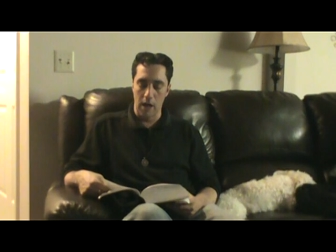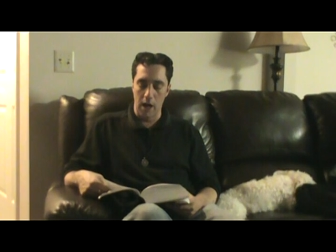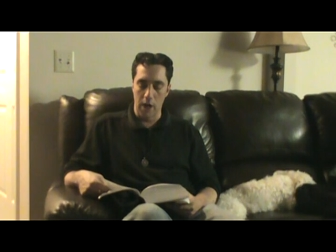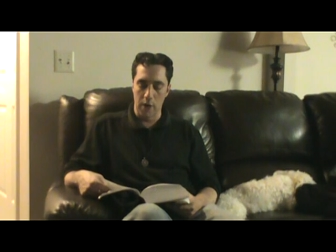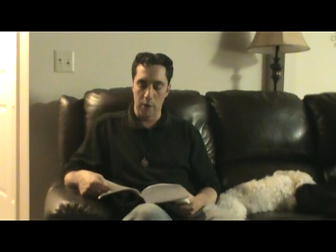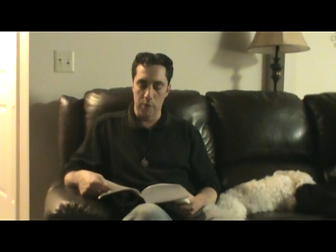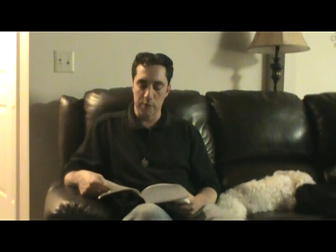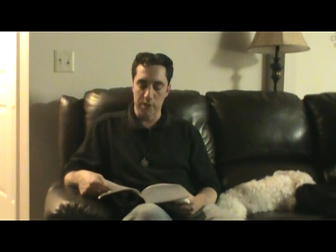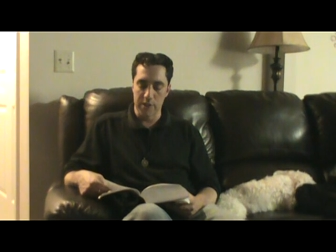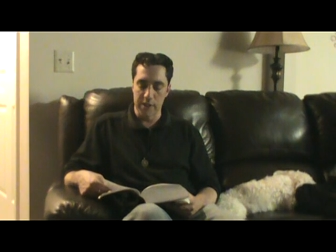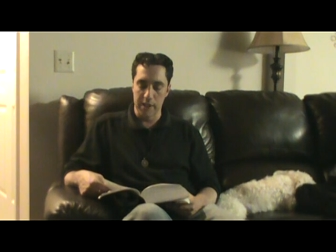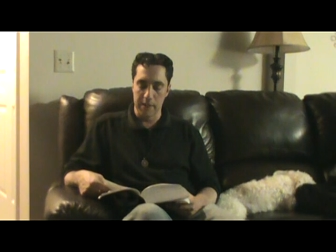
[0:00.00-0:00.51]

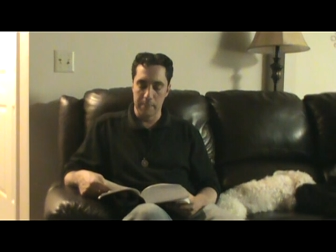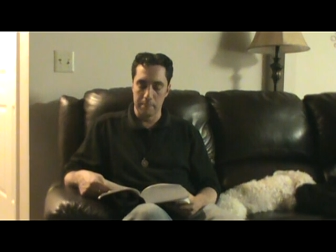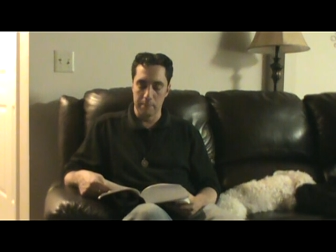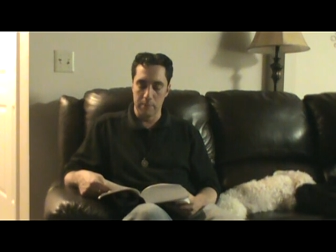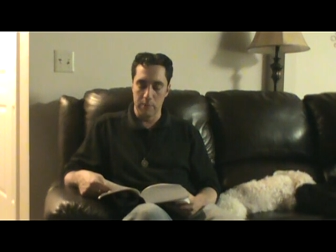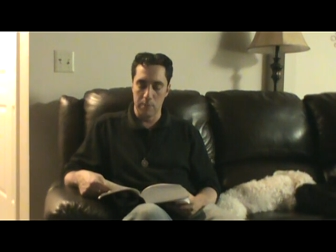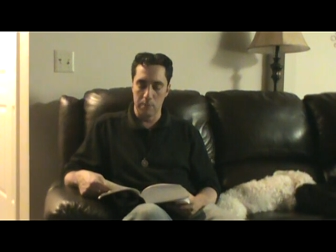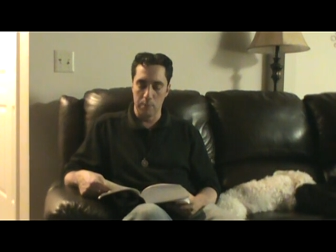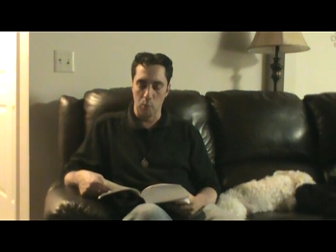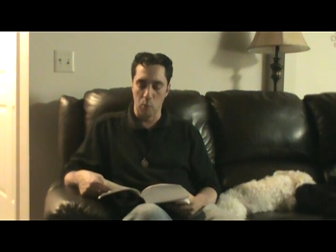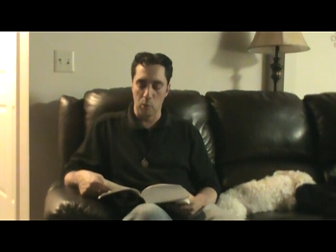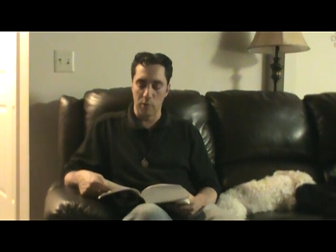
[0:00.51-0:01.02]
honors him
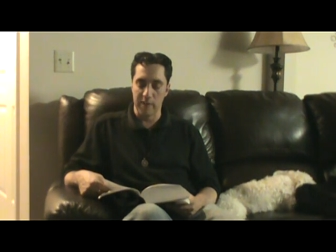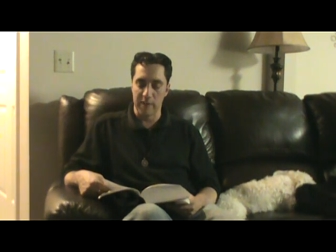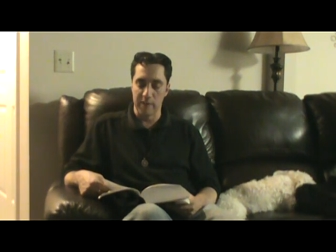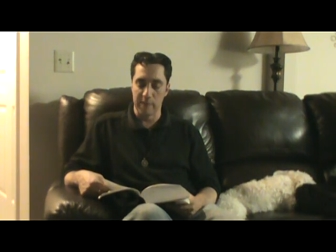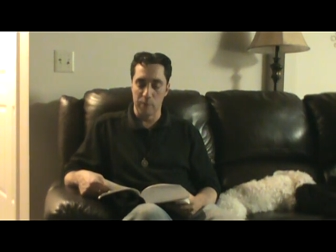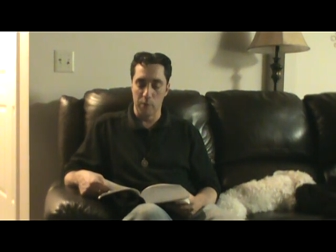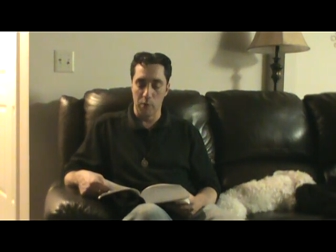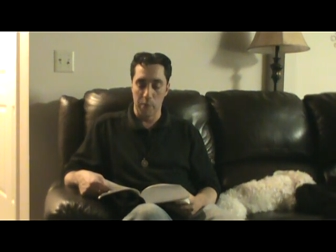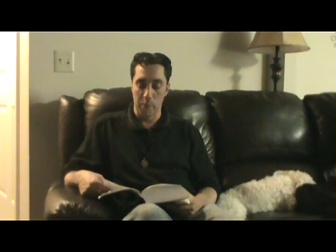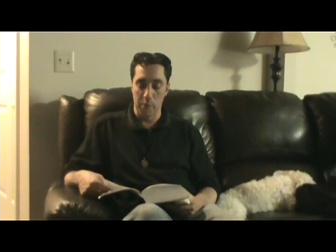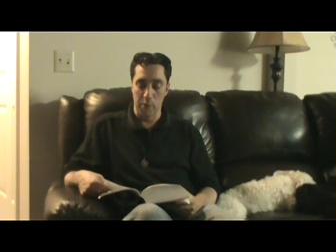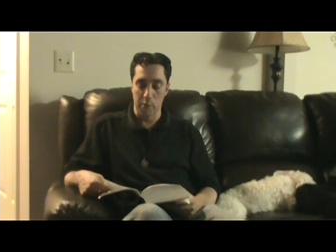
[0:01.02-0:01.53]
more than
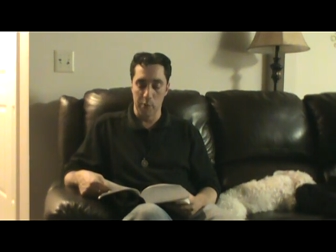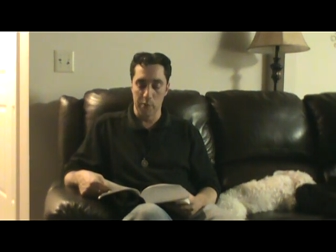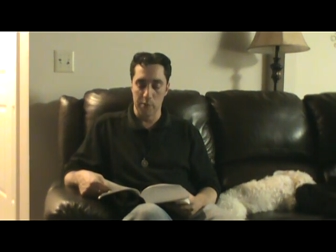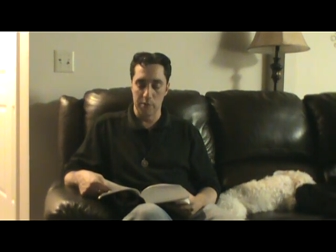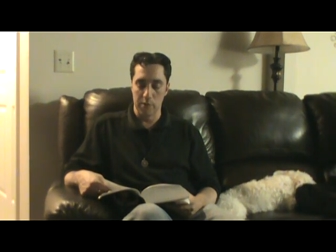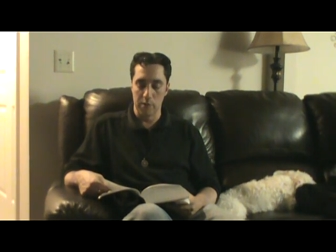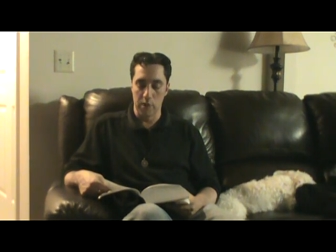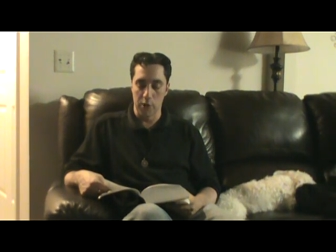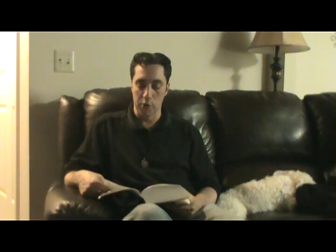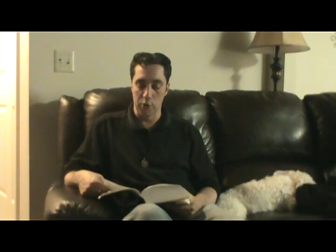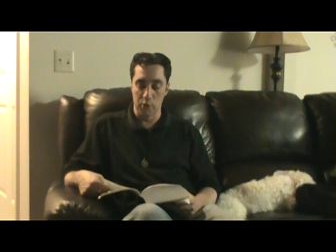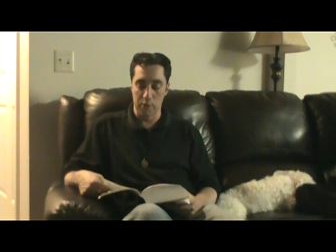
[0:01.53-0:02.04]
if we were to
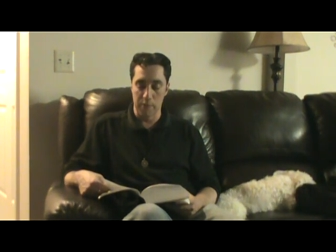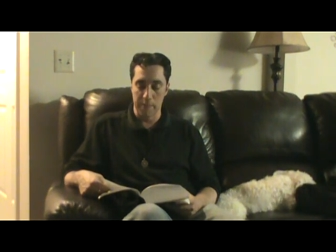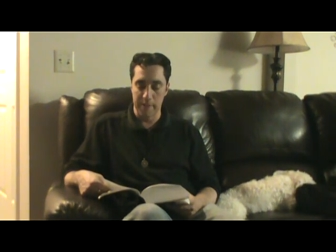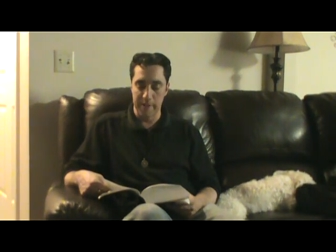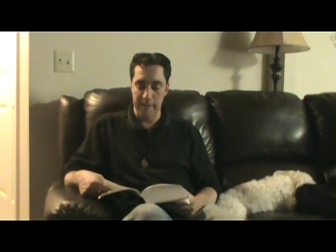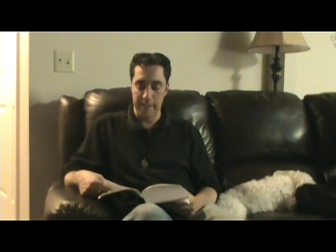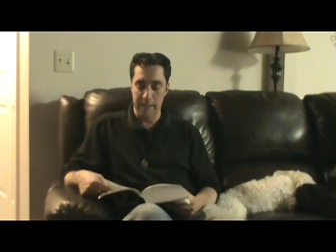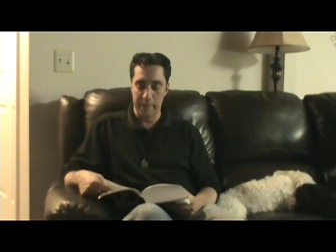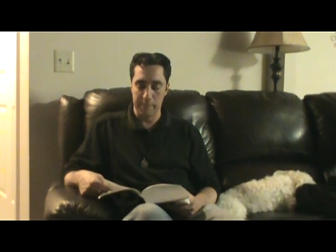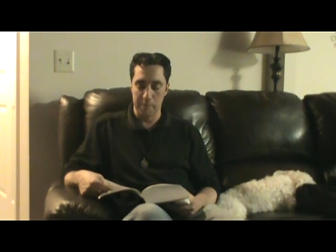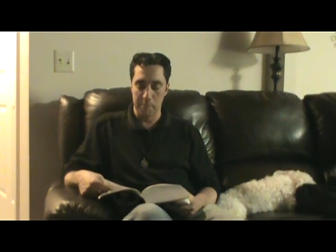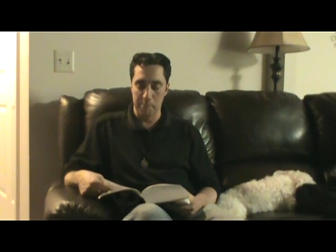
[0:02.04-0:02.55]
attribute
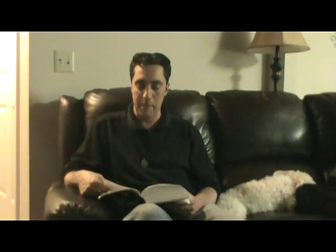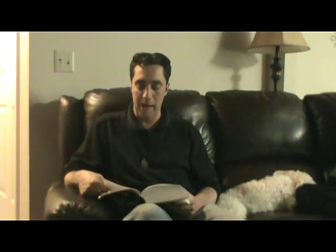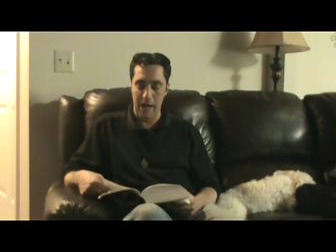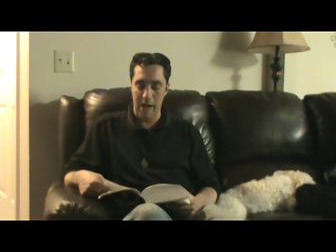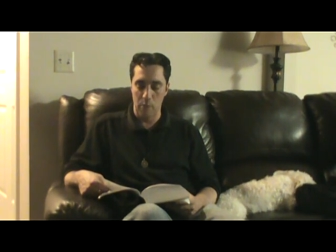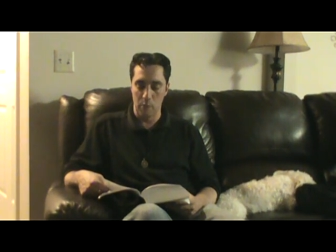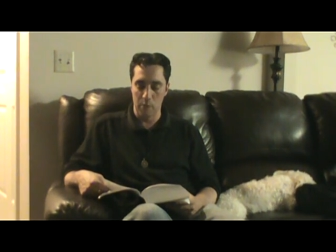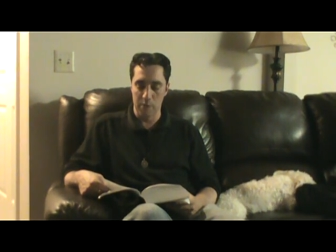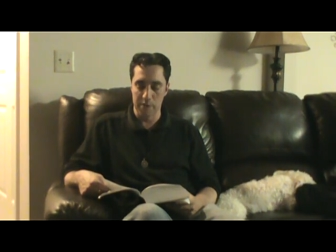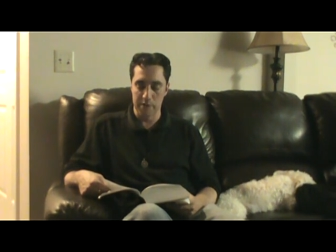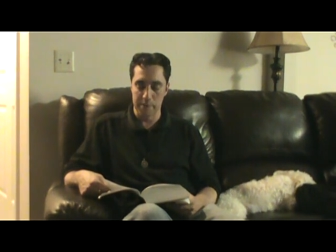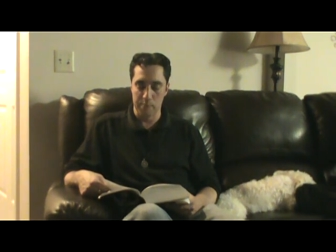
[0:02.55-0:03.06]
to him the
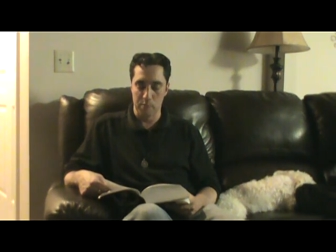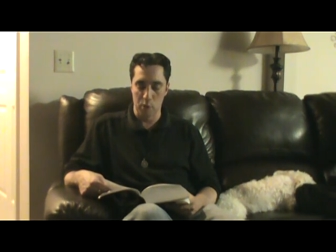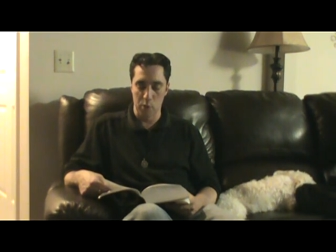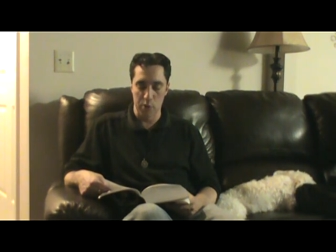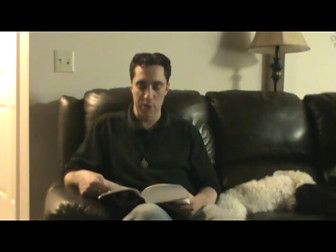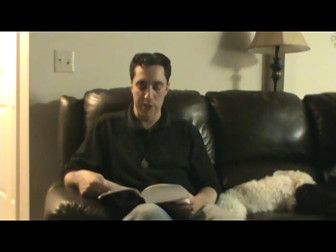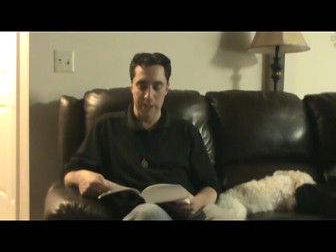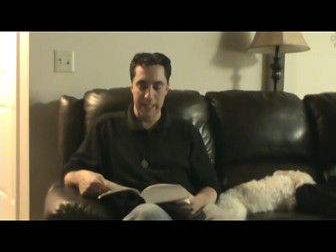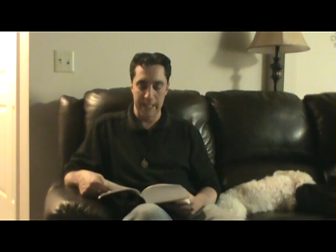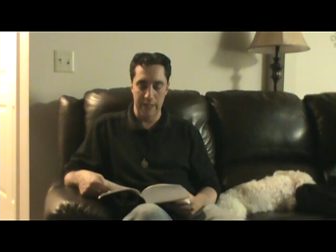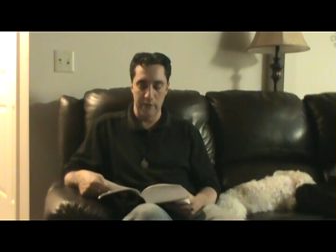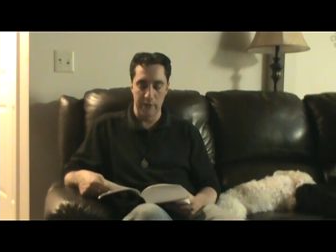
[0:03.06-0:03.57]
powers and
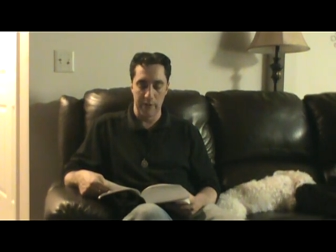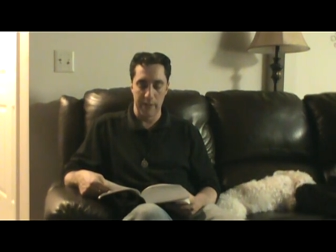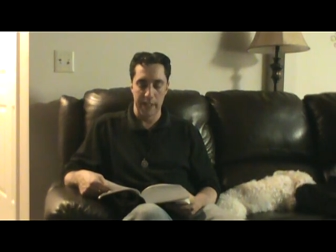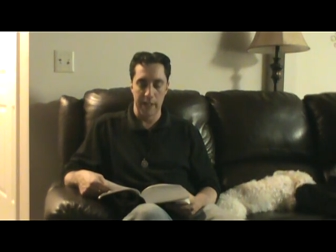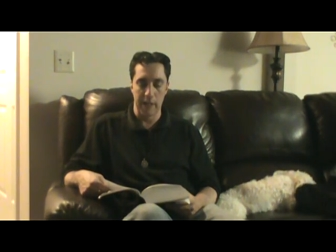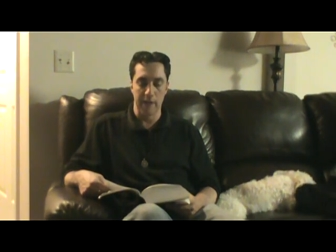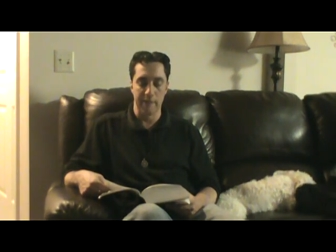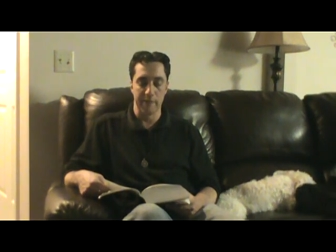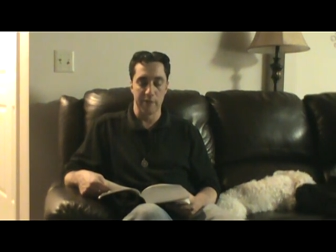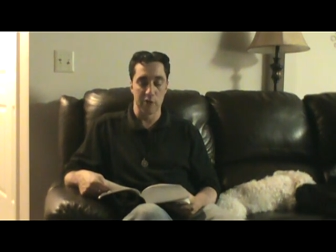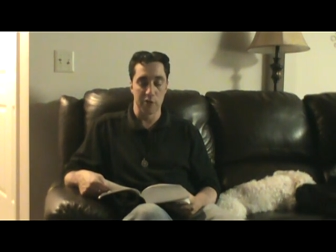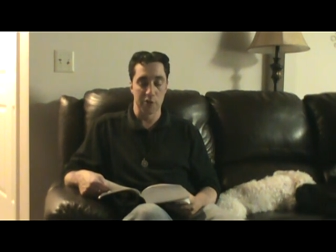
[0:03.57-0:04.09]

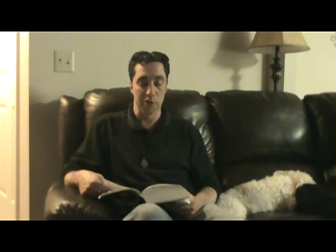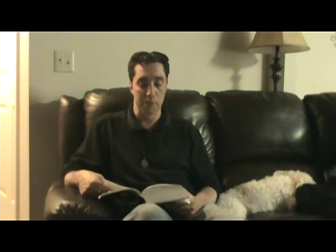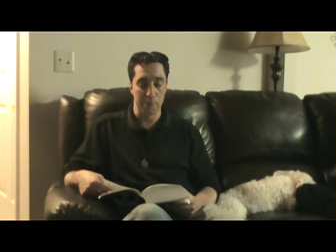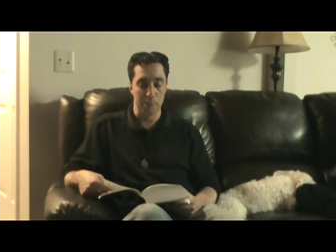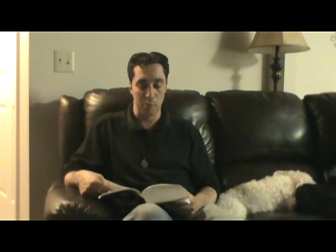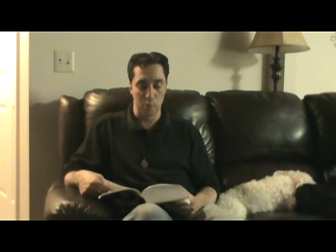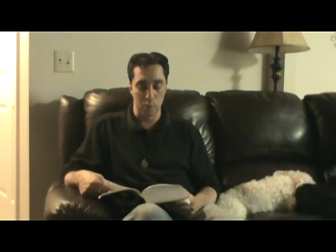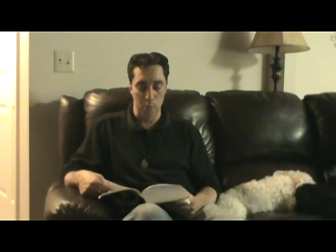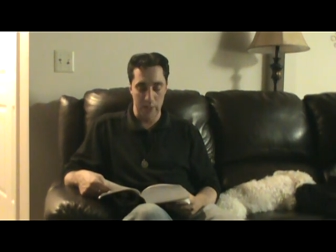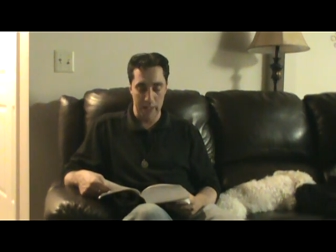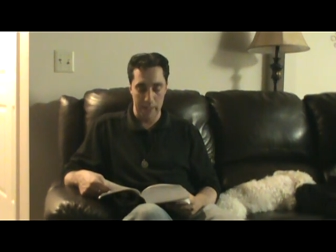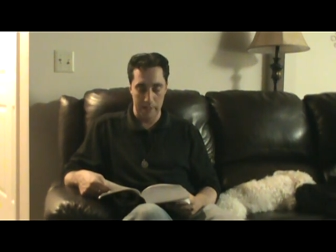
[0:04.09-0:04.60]
personality of the
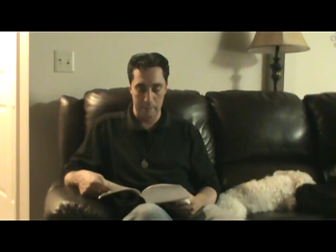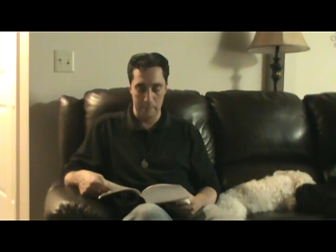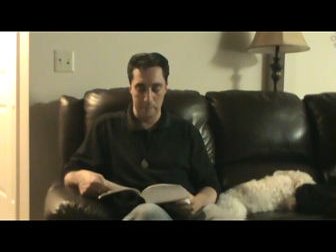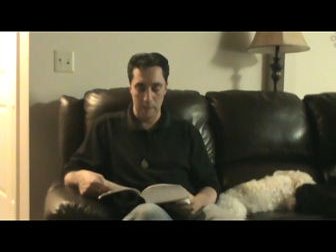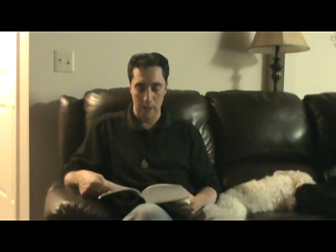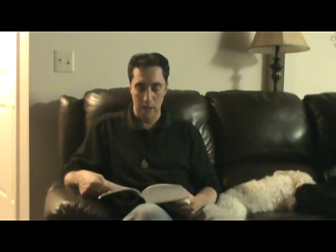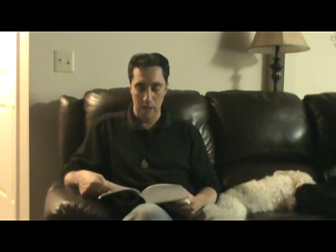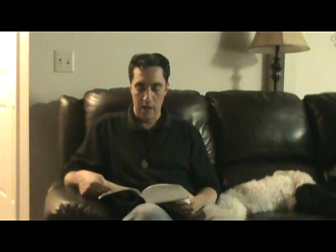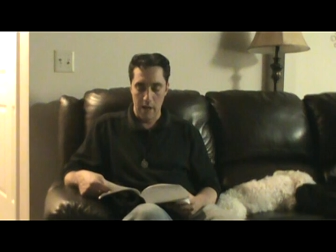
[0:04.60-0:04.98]
Supreme,